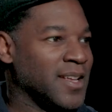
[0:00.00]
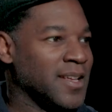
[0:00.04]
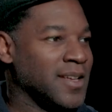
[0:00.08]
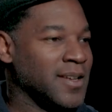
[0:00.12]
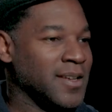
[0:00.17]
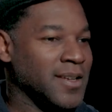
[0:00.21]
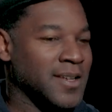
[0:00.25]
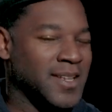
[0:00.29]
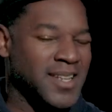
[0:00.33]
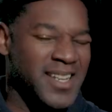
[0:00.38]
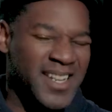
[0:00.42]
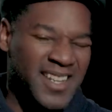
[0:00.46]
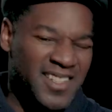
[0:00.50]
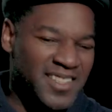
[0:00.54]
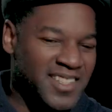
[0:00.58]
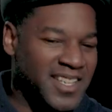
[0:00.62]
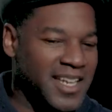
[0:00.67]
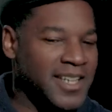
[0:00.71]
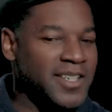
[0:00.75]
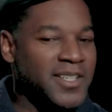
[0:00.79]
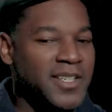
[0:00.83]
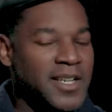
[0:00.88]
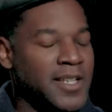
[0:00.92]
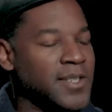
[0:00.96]
Yeah. Good
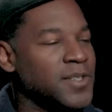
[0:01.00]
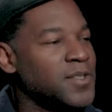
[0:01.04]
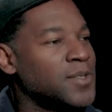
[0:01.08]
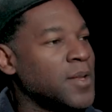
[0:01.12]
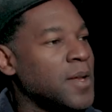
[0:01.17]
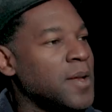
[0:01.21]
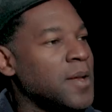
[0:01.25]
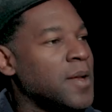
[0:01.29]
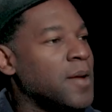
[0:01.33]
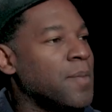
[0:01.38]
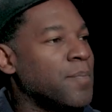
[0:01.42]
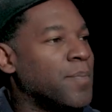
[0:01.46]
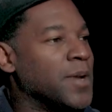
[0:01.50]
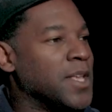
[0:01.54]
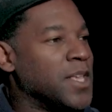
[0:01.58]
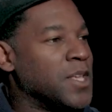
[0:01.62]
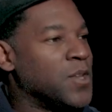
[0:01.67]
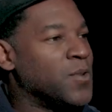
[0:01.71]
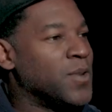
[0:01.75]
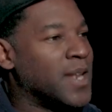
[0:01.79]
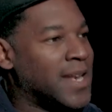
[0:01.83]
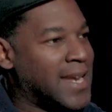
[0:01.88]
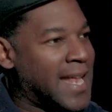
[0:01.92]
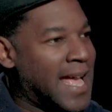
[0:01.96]
intentions, but
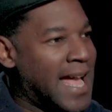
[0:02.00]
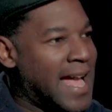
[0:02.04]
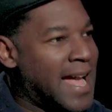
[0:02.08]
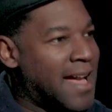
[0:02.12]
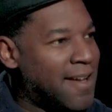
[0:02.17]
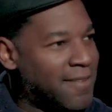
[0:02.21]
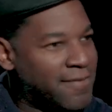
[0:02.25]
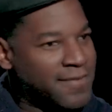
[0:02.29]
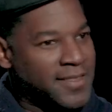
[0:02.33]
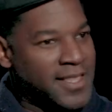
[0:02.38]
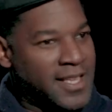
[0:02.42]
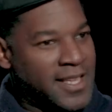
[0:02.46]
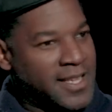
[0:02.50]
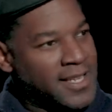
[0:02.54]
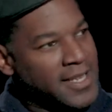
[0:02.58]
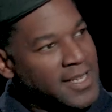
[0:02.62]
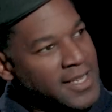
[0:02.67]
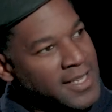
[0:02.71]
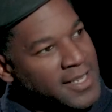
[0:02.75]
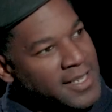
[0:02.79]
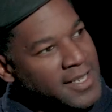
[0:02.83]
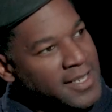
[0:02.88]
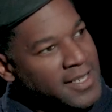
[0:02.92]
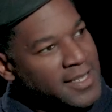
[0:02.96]
you didn't have the
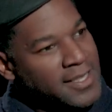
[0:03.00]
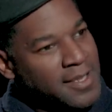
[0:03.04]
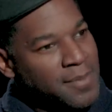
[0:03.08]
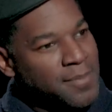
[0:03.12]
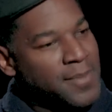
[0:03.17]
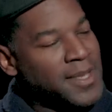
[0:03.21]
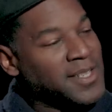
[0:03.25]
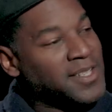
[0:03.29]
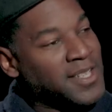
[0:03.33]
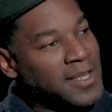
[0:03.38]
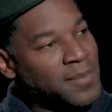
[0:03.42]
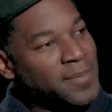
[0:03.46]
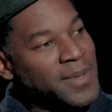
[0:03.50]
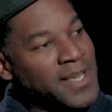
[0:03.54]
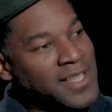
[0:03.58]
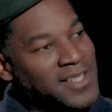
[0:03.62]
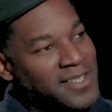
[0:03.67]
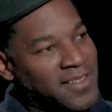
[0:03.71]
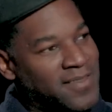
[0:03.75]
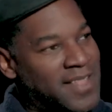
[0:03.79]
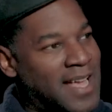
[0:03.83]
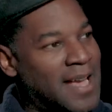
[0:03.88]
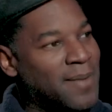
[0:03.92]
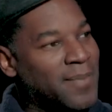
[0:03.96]
the missing
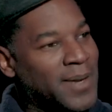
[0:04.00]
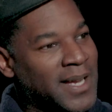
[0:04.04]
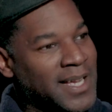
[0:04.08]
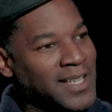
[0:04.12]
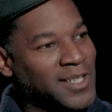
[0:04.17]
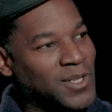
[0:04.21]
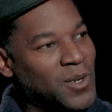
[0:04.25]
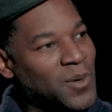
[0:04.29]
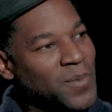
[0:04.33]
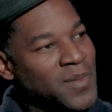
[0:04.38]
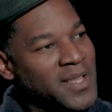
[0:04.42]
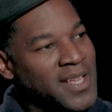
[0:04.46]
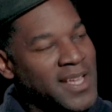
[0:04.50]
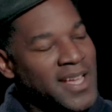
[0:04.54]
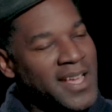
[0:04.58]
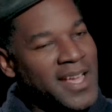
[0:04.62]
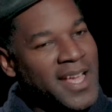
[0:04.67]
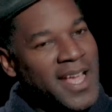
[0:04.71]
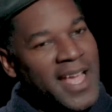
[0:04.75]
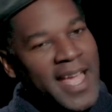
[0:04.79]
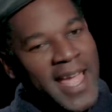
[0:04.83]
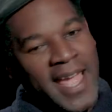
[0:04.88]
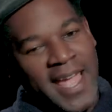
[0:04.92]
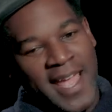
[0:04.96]
piece of that puzzle.
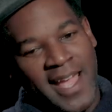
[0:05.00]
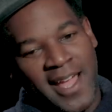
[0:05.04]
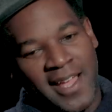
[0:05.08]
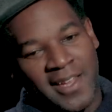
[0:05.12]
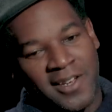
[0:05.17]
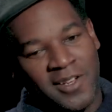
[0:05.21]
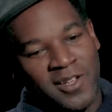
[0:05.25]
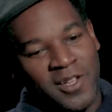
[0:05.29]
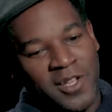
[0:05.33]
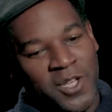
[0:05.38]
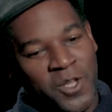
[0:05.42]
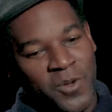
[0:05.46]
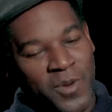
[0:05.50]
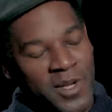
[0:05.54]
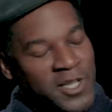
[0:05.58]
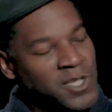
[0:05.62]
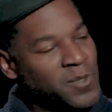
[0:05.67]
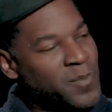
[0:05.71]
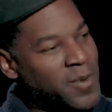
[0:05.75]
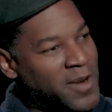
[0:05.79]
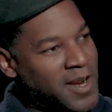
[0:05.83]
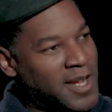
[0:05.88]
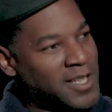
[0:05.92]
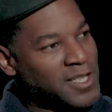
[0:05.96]
Right. And you
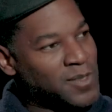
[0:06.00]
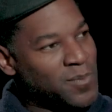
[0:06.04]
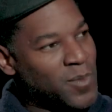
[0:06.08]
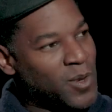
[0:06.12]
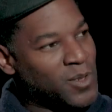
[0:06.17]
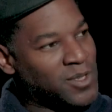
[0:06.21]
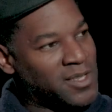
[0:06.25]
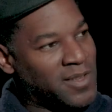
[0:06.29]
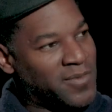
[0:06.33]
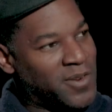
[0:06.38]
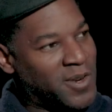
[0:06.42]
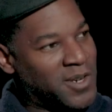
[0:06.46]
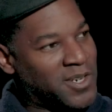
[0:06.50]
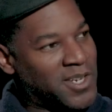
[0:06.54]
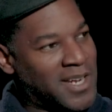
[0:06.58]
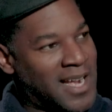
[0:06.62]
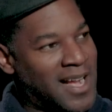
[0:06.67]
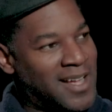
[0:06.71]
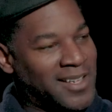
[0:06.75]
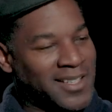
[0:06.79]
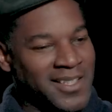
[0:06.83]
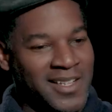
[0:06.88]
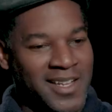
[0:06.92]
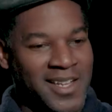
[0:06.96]
experience most of your
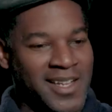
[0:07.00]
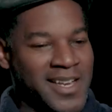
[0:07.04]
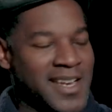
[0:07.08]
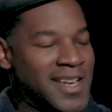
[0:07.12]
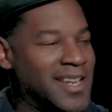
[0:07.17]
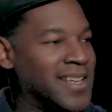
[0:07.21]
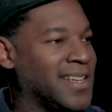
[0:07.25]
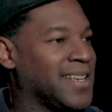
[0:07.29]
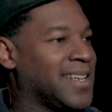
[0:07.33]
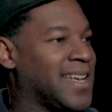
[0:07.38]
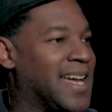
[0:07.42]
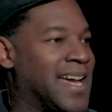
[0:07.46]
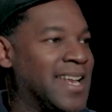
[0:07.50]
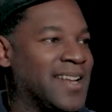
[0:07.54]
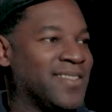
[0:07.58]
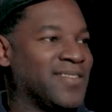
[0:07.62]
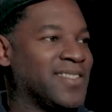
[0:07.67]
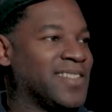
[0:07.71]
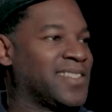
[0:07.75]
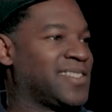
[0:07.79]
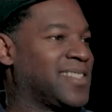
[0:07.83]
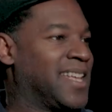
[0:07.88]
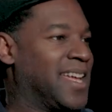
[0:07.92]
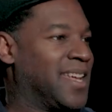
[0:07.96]
childhood in a kind
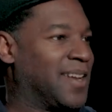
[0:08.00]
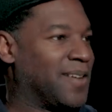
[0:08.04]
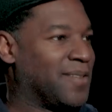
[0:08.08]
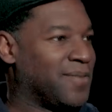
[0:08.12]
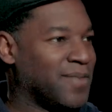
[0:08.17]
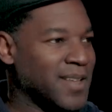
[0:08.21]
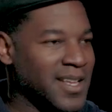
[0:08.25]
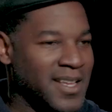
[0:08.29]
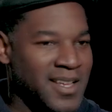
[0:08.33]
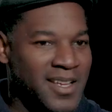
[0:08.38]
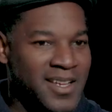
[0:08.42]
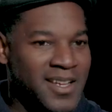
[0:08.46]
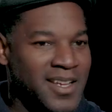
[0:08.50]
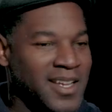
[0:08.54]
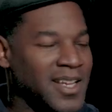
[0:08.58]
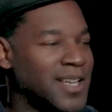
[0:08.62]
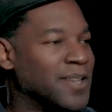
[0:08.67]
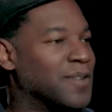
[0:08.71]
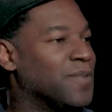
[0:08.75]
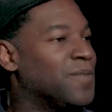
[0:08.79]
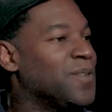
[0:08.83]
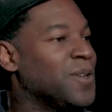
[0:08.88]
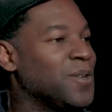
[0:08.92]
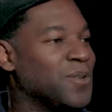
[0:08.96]
of a state of
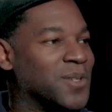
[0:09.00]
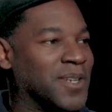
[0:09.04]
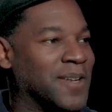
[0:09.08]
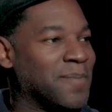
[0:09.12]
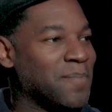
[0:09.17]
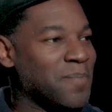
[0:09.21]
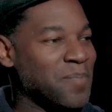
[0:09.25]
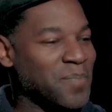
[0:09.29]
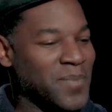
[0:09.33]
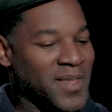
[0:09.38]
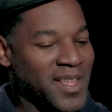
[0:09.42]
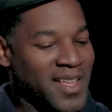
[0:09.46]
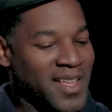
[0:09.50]
confusion.